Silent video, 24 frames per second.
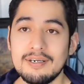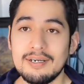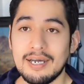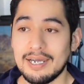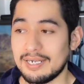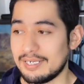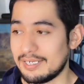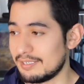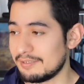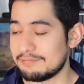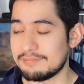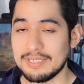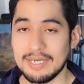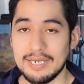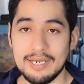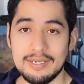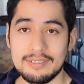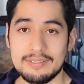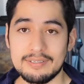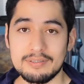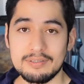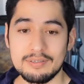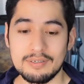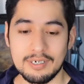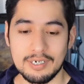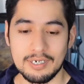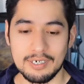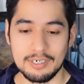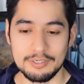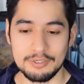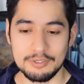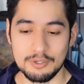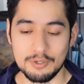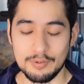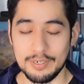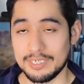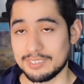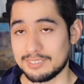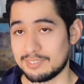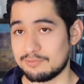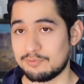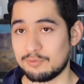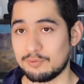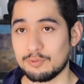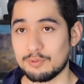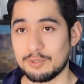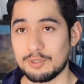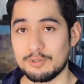leave that you know, as
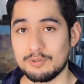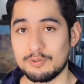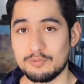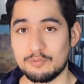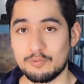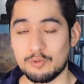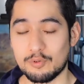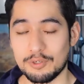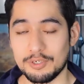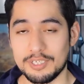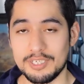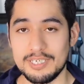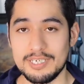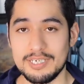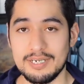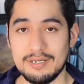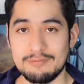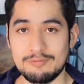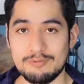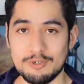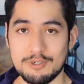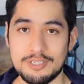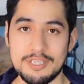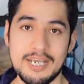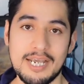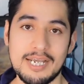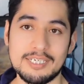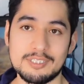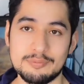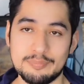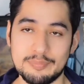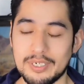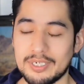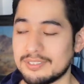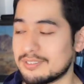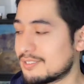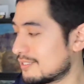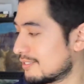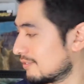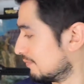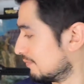food for the isopods.